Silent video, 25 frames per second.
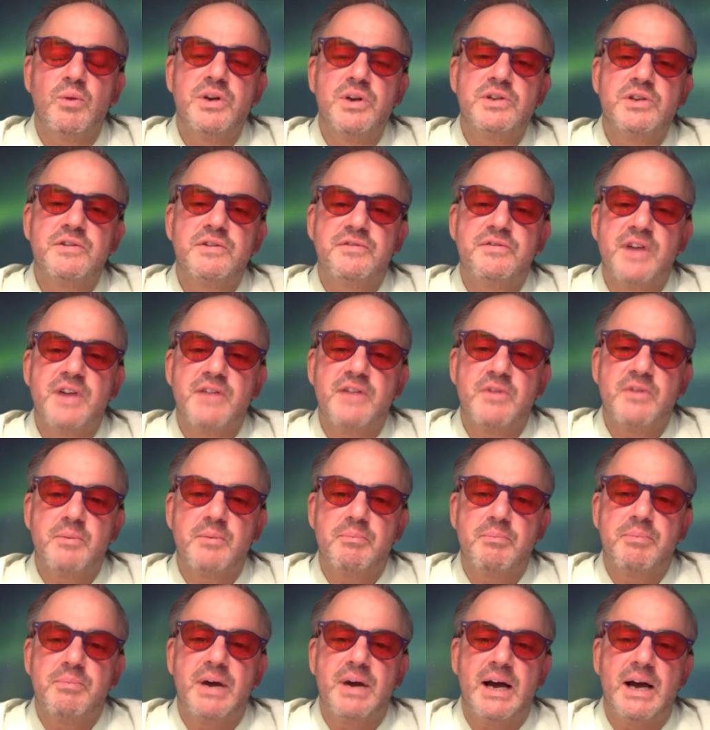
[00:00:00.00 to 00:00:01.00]
is your favorite
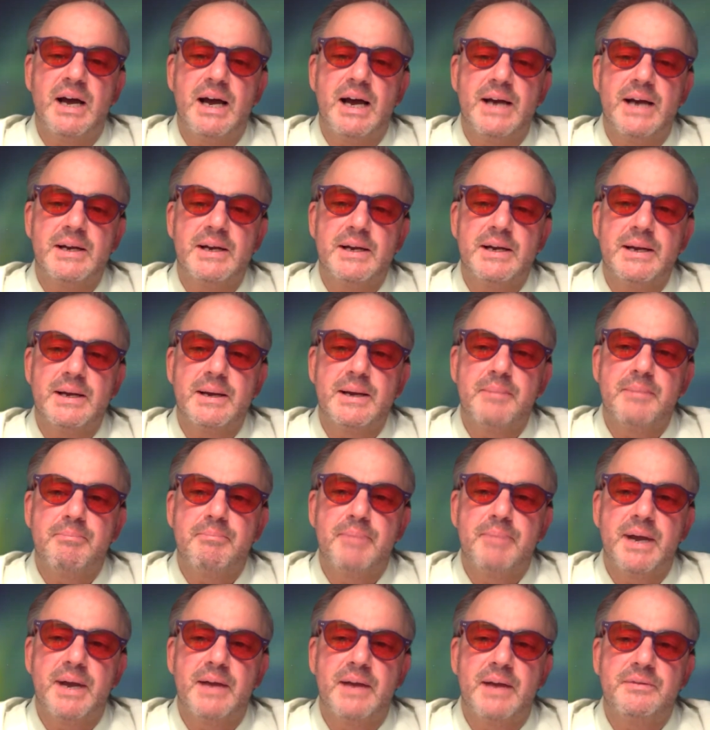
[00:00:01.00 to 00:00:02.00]
part
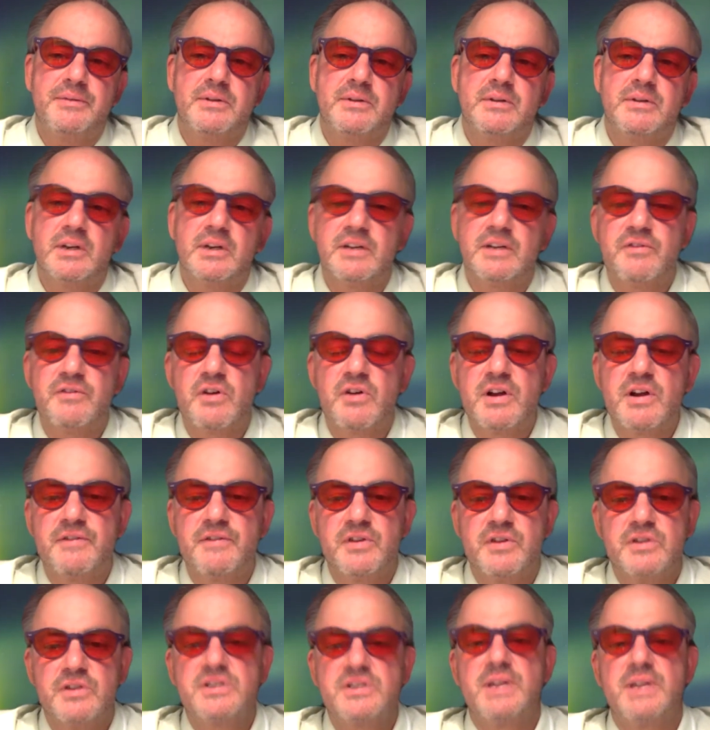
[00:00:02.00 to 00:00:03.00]
about the delivery of
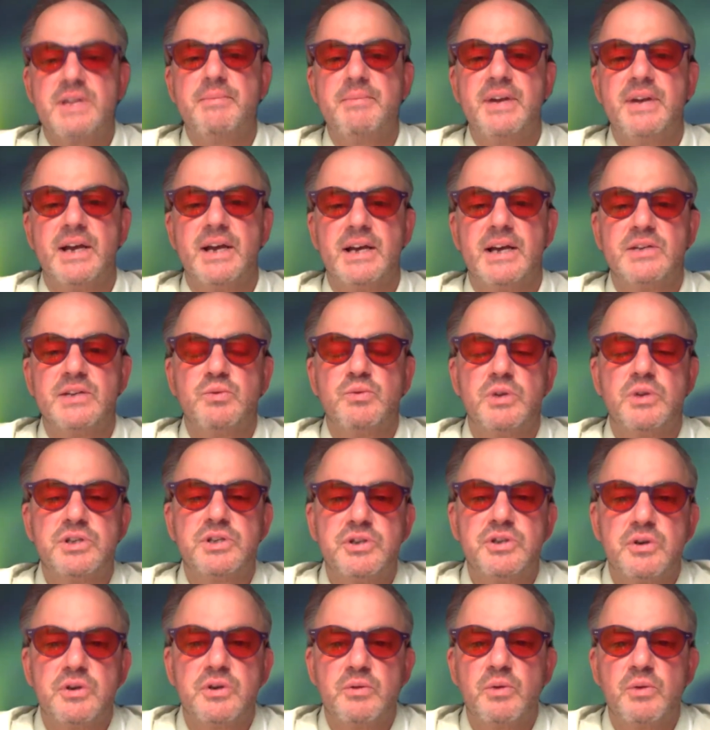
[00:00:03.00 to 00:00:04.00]
your seminars? What's
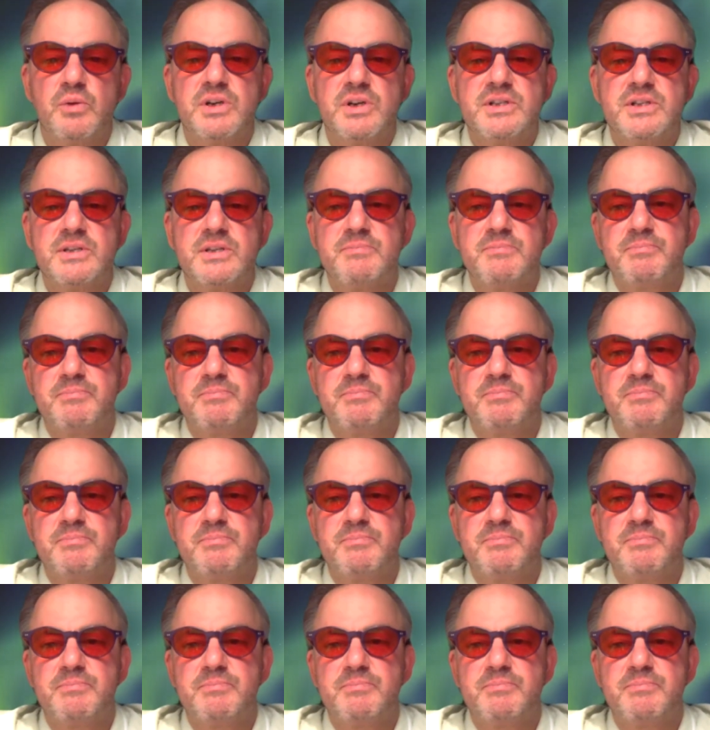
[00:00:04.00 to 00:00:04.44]
the